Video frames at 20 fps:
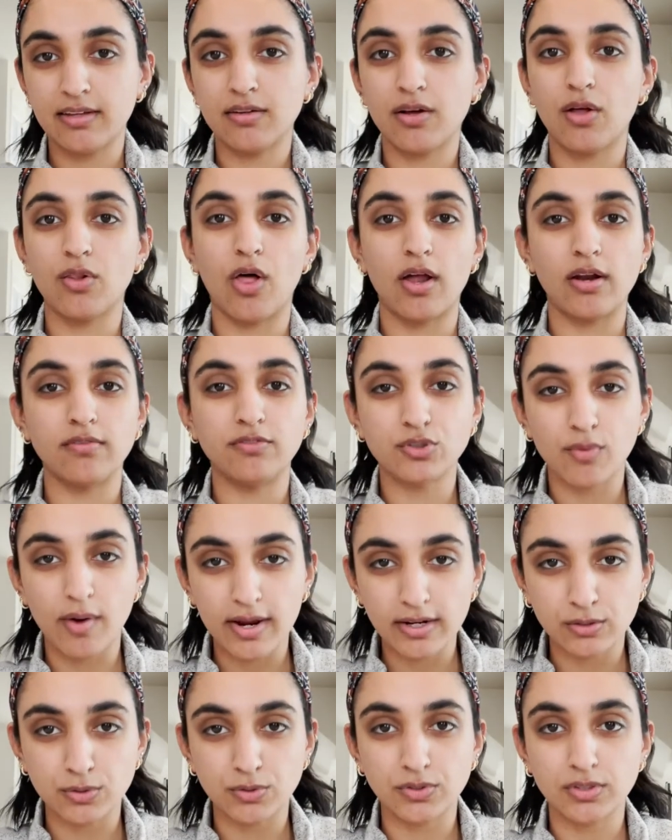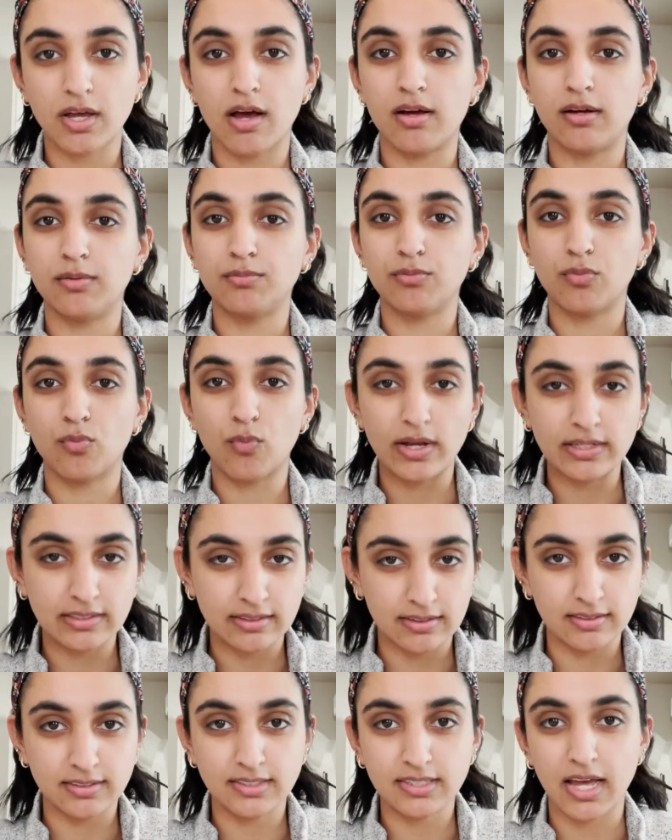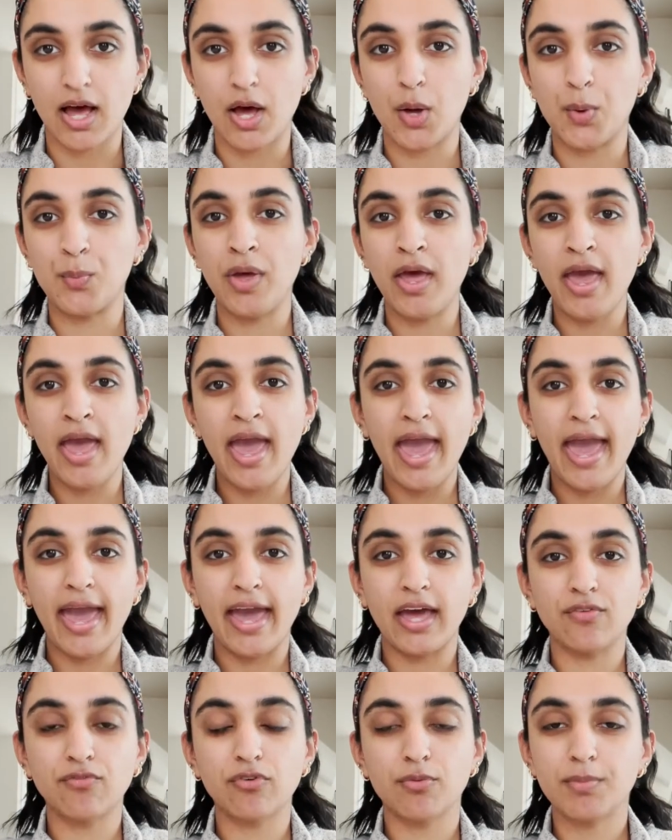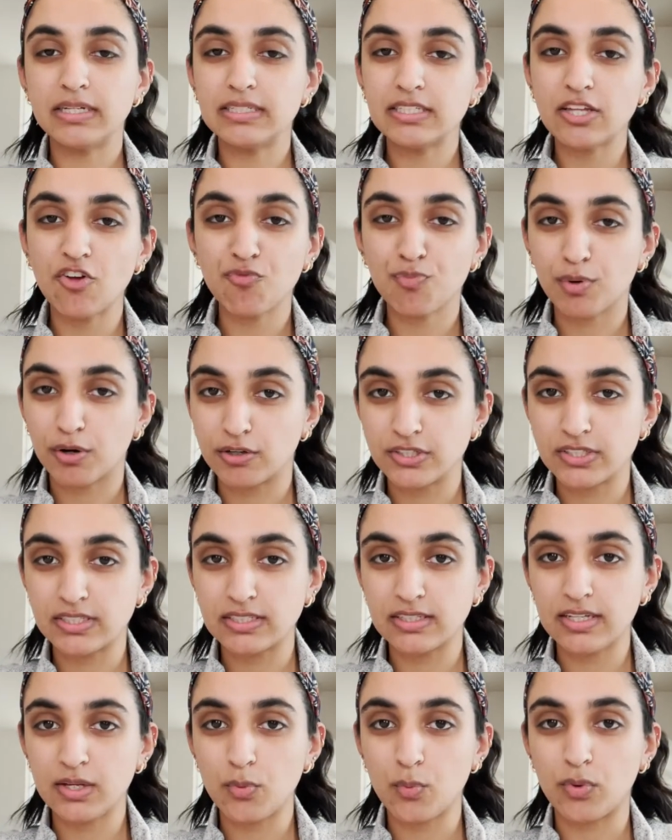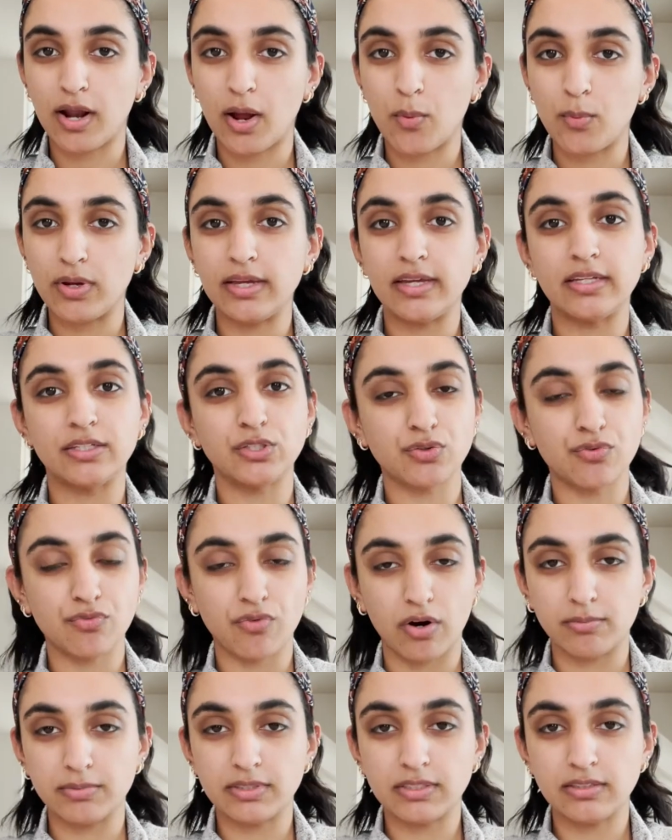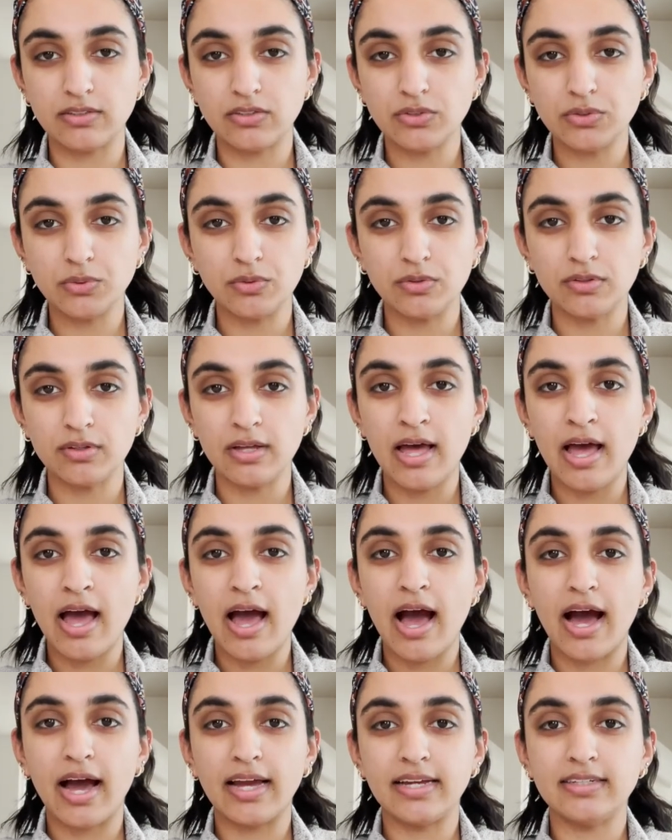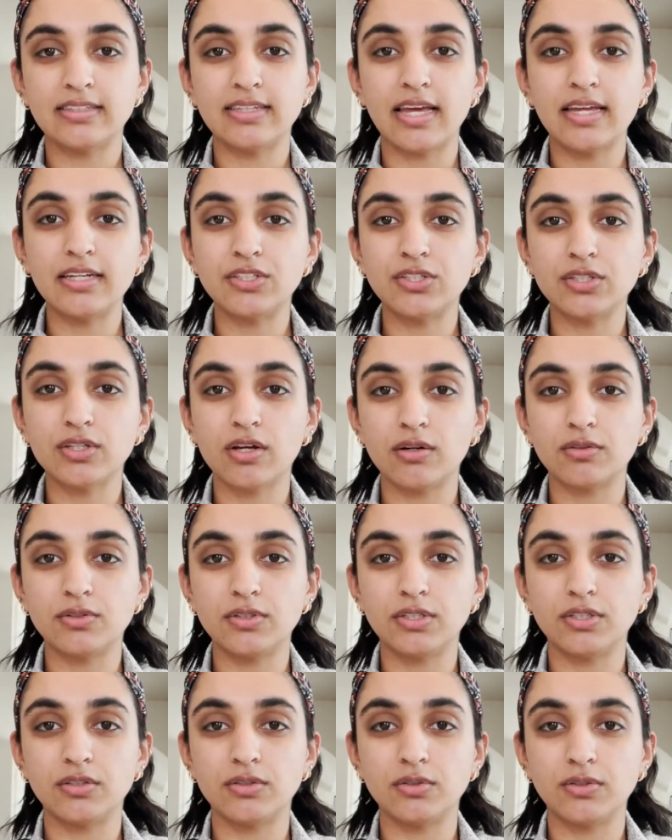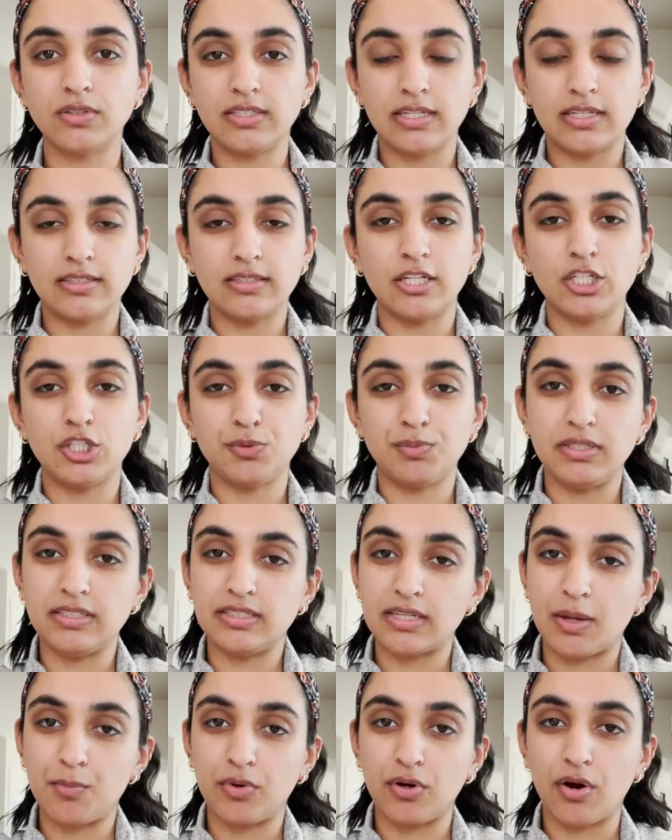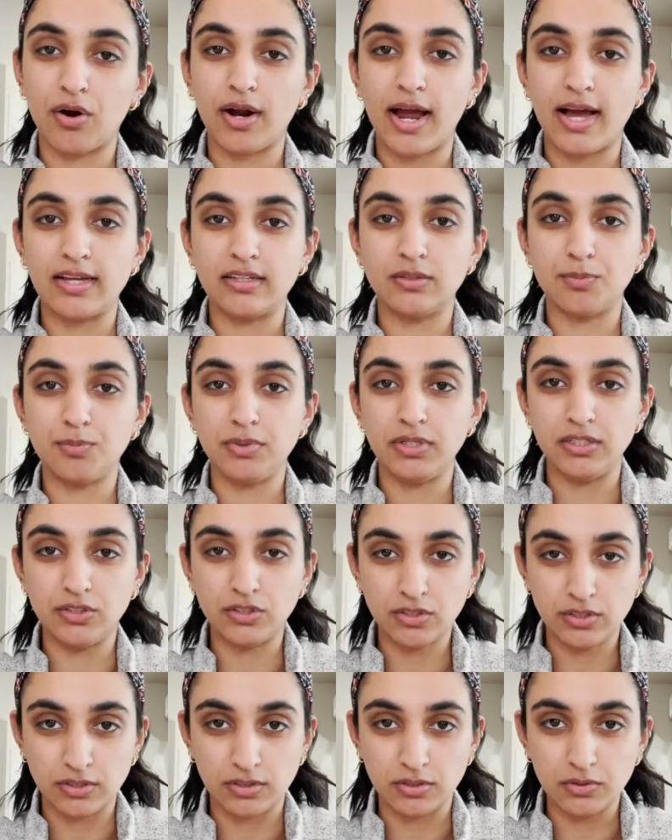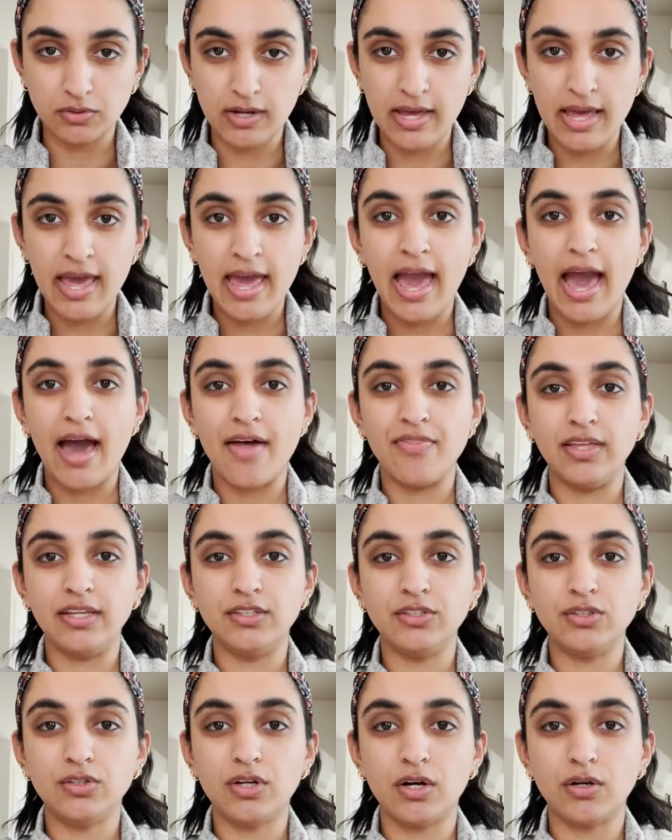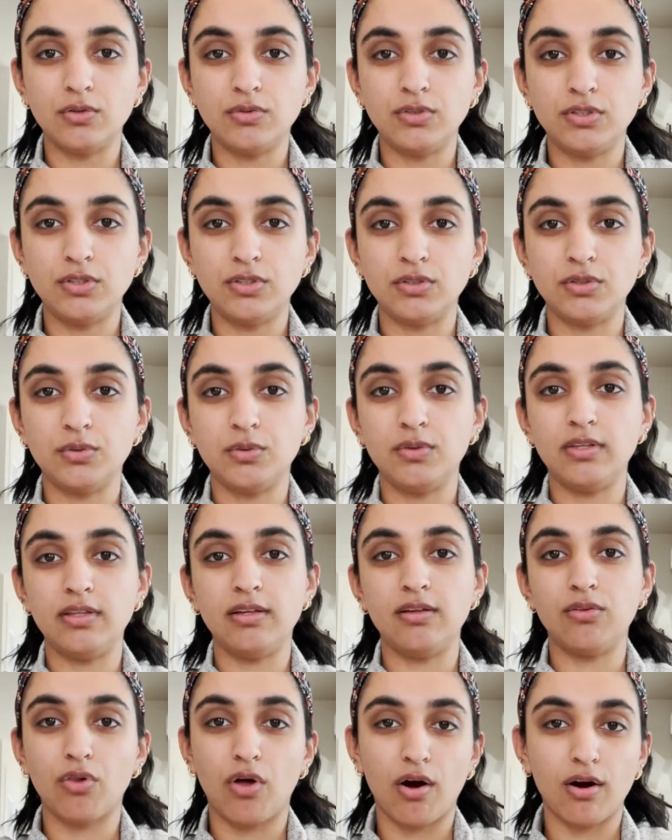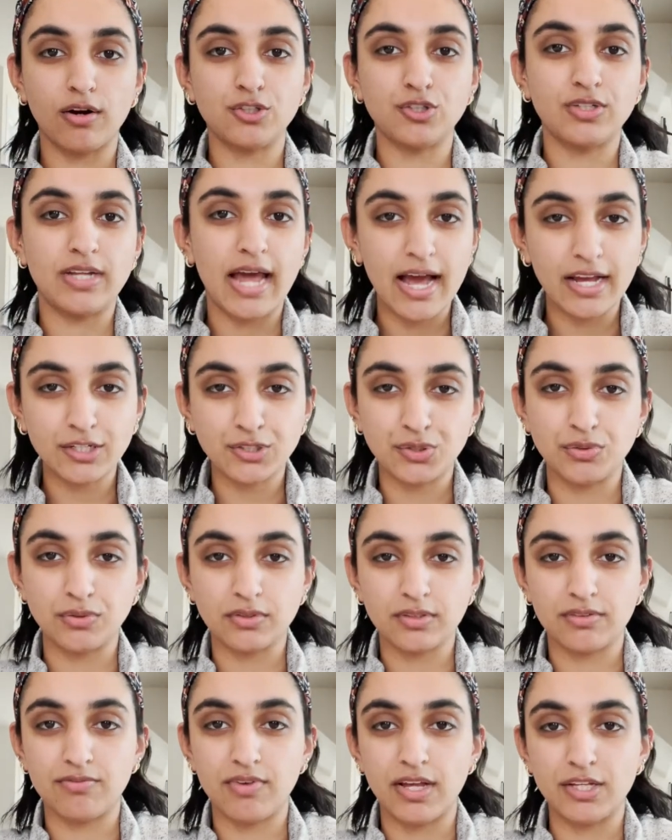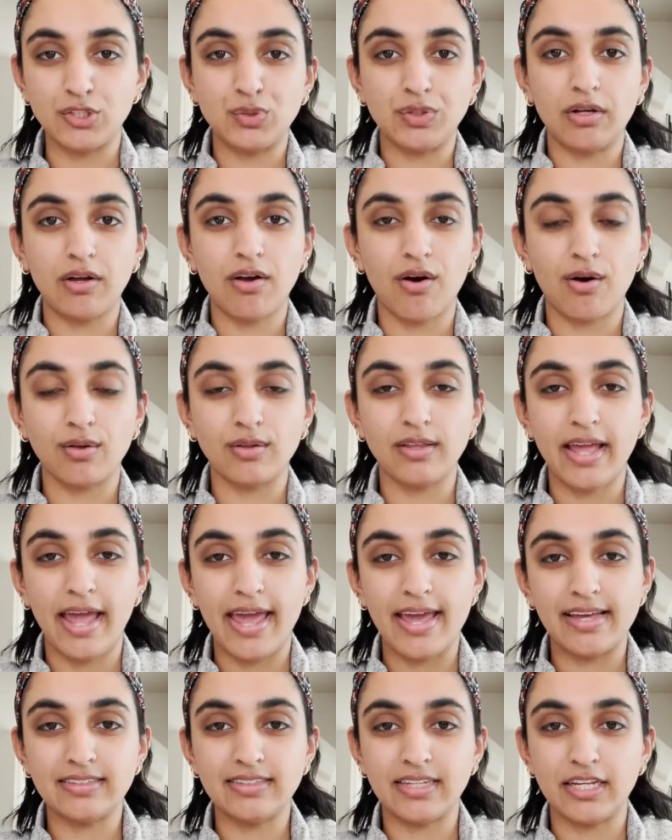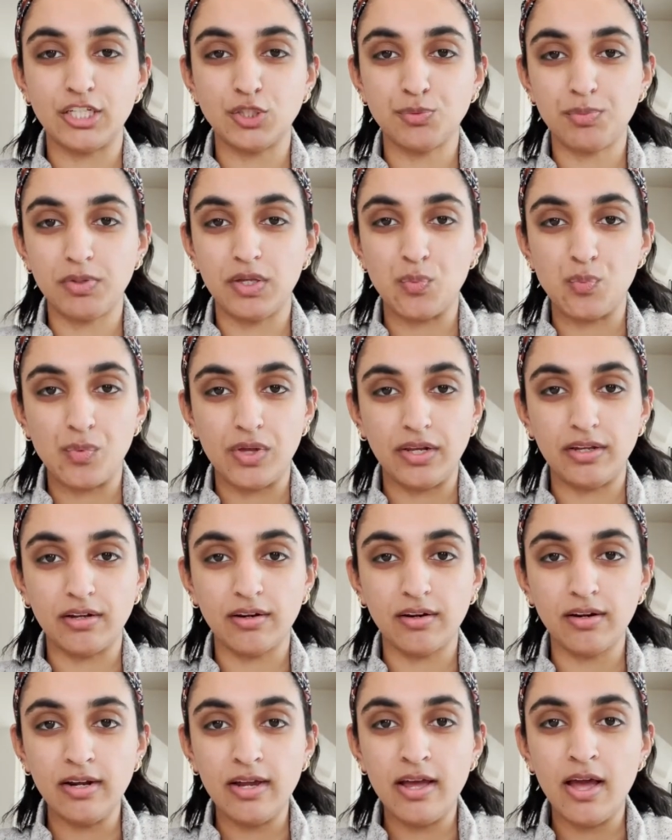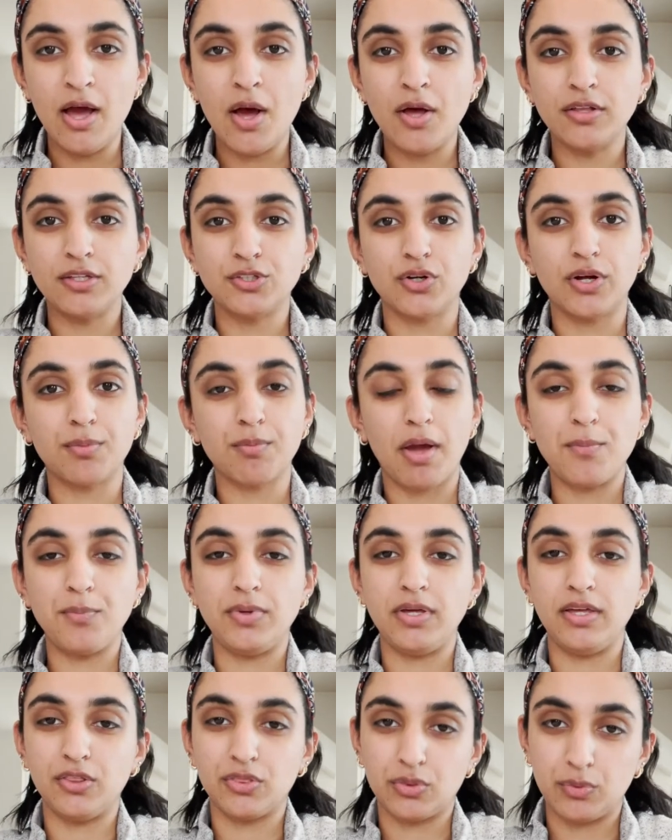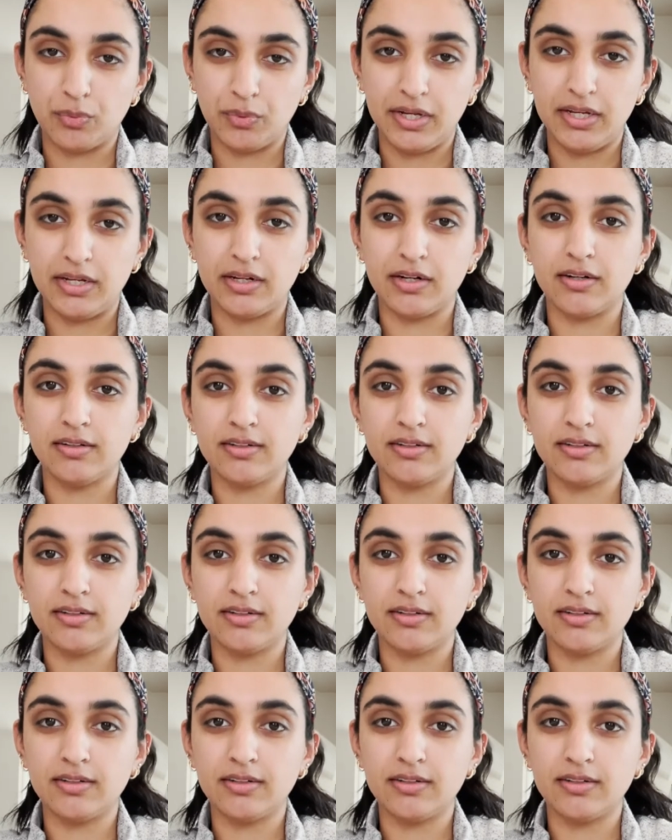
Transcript: A lot of directors come, residents come, and for myself personally, when I went into pharmacy school, I decided to go to CSHP seminar as a P2, and then go to the large national convention called ASHP mid-year during my P3 year.